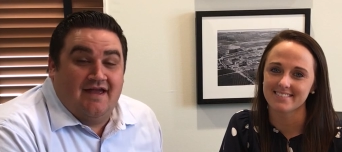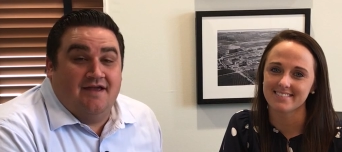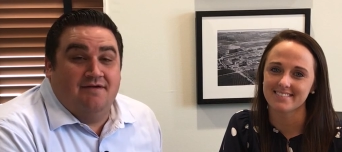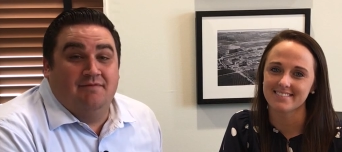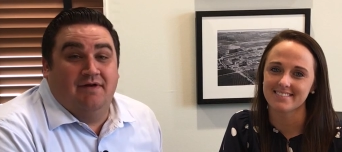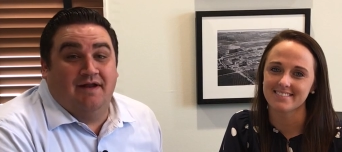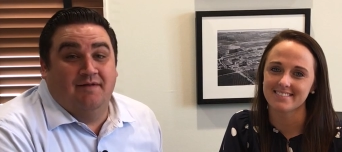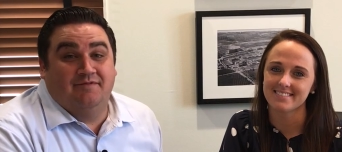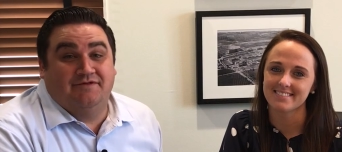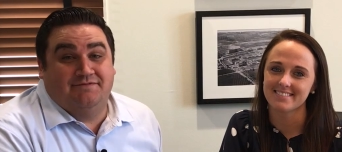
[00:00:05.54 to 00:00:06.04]
Speaker 1: Hey,
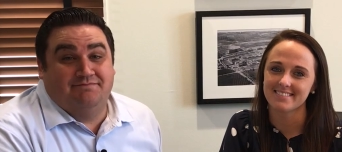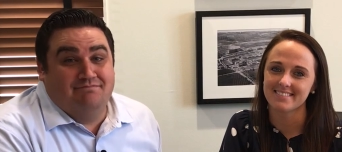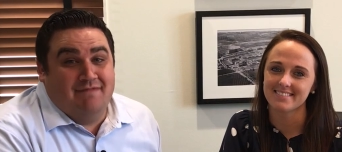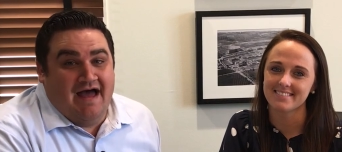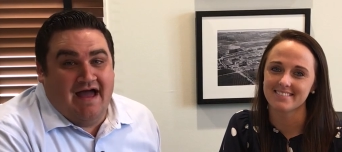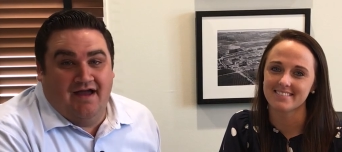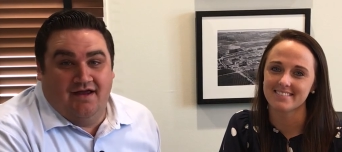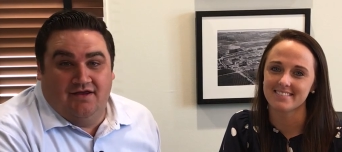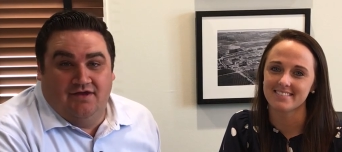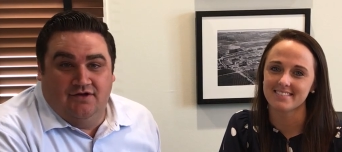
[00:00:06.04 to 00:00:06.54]
my name is
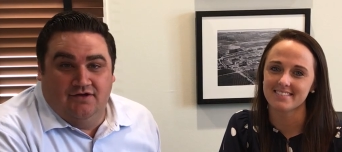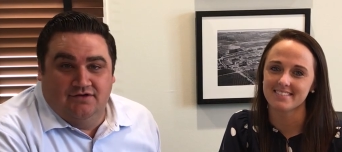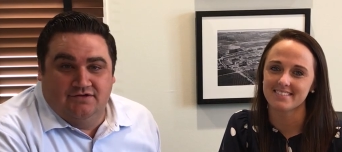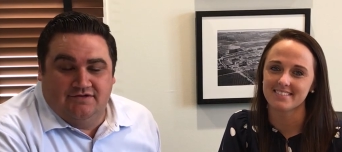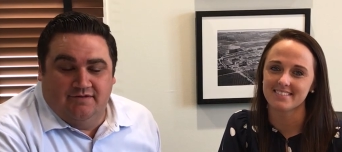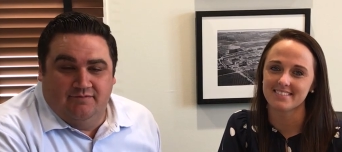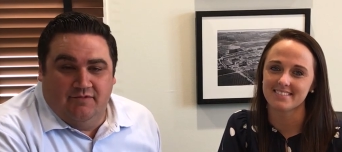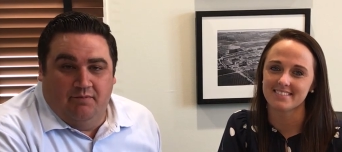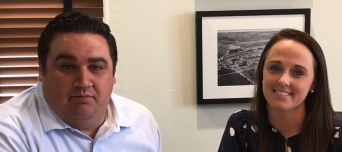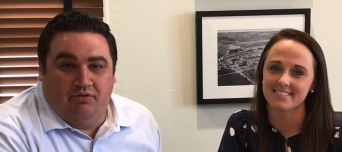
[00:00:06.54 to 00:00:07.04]
Matt
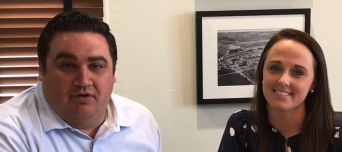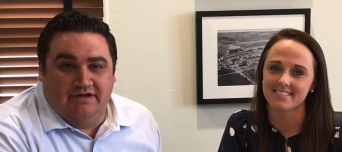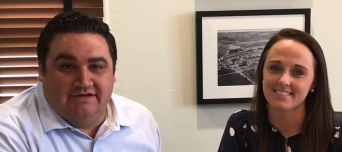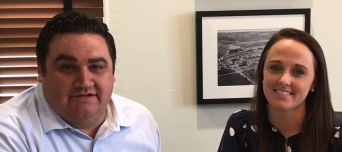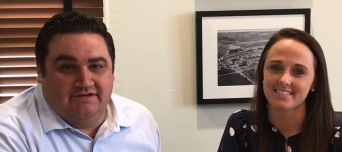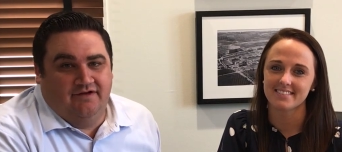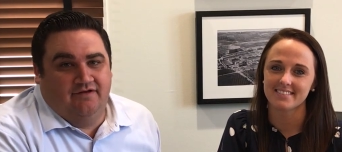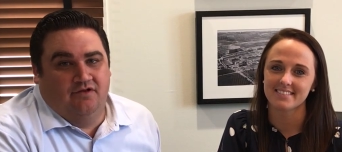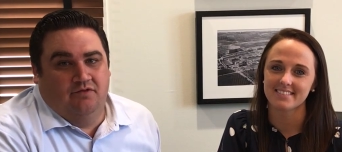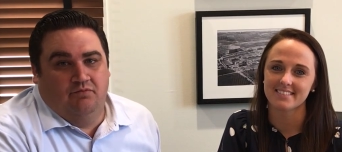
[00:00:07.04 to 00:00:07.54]
Hughes. I'm the
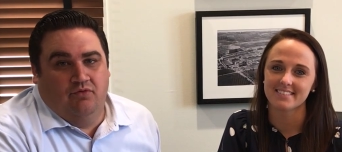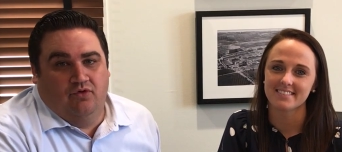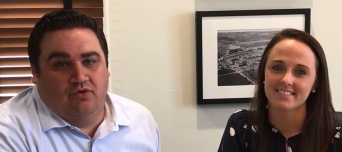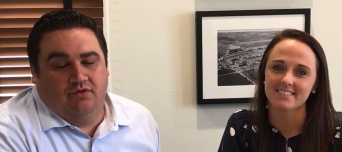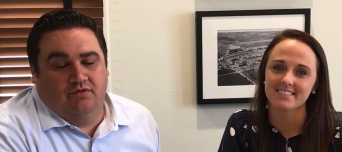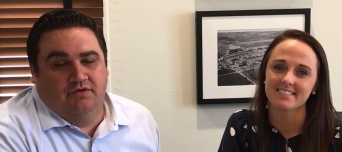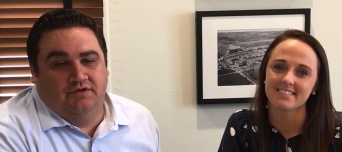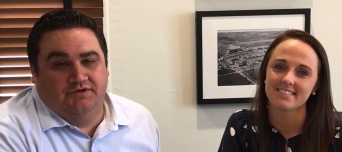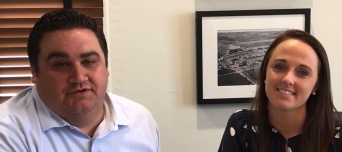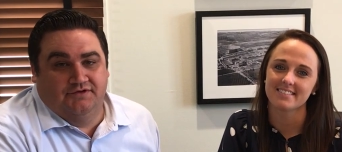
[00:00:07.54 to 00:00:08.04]
president of the
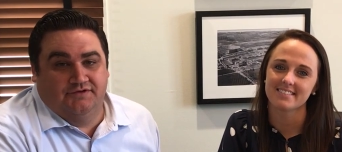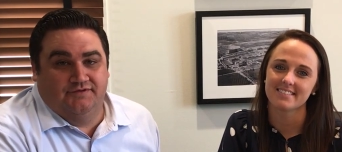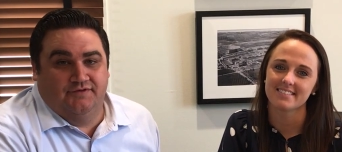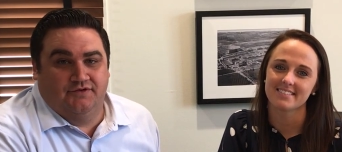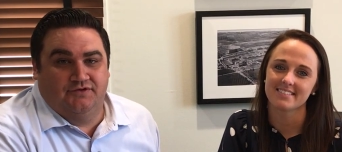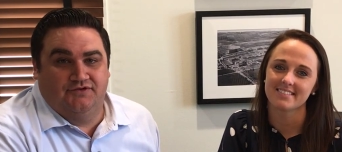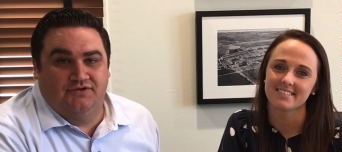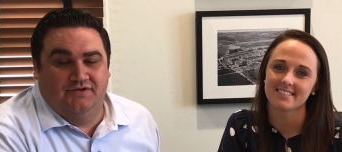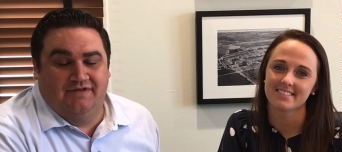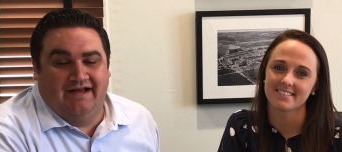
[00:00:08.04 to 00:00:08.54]
Board of Realtors
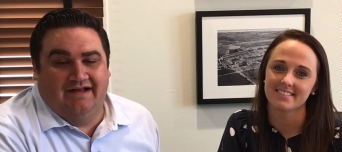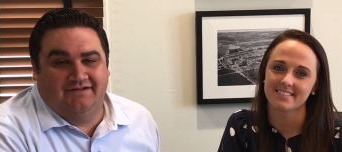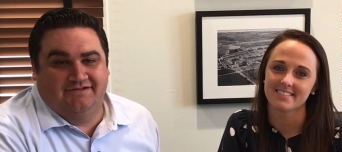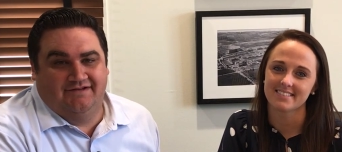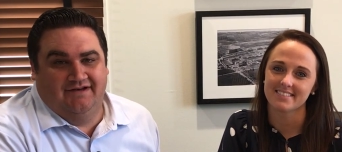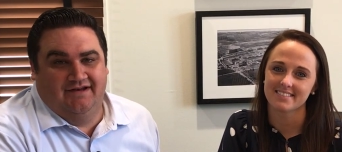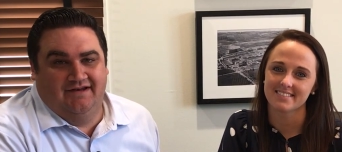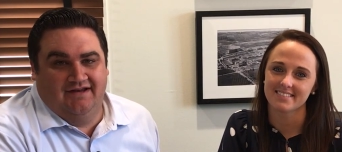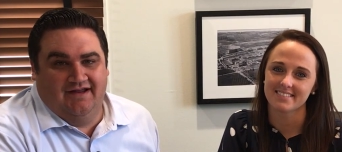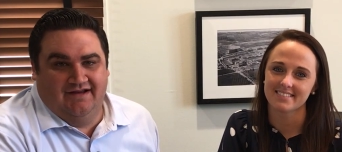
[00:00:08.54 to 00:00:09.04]
for
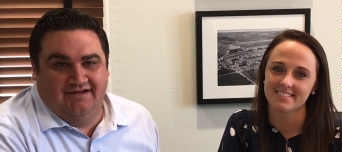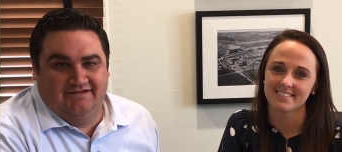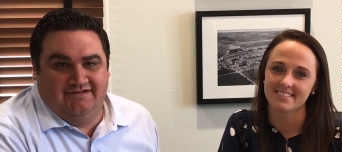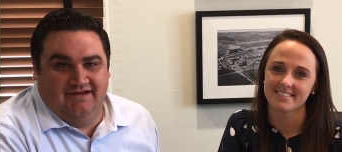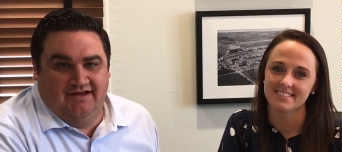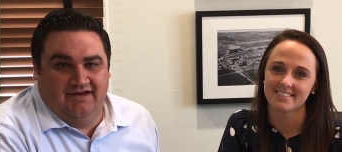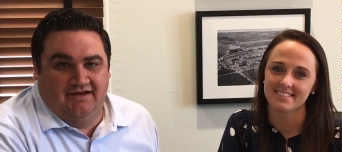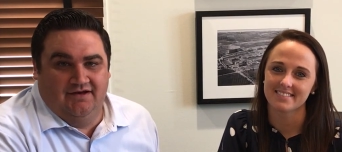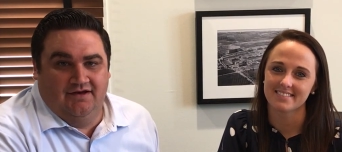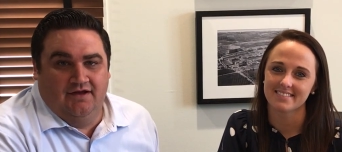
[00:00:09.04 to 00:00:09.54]

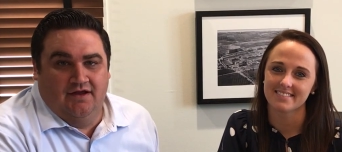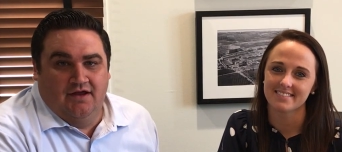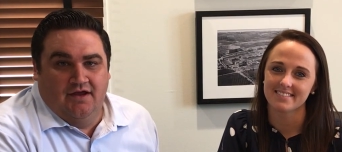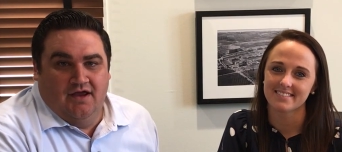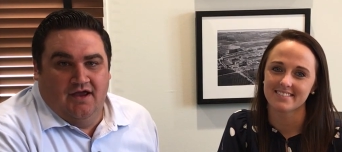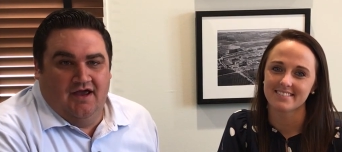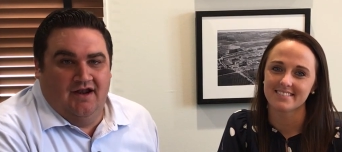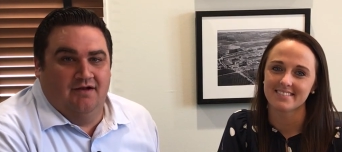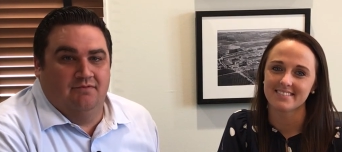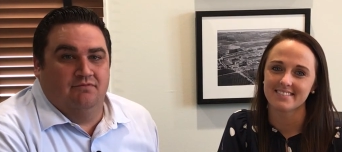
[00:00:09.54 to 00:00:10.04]
2019,
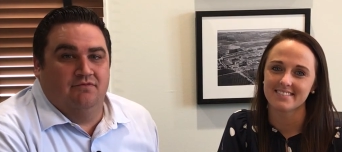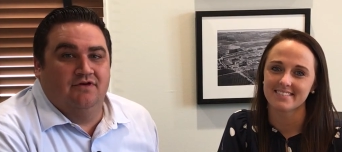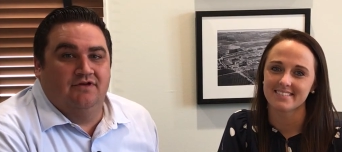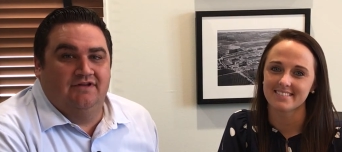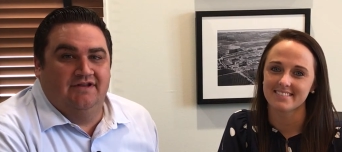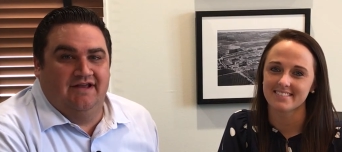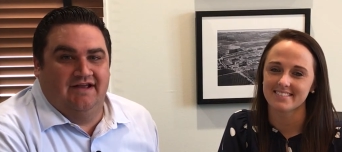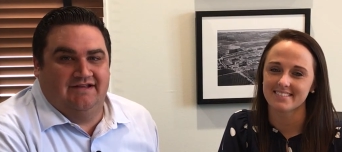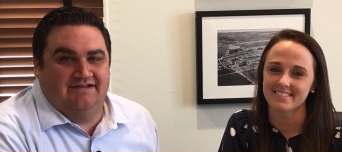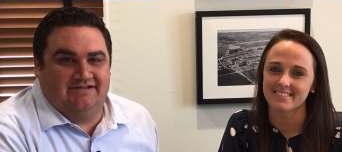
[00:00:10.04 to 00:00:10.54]
and I'm really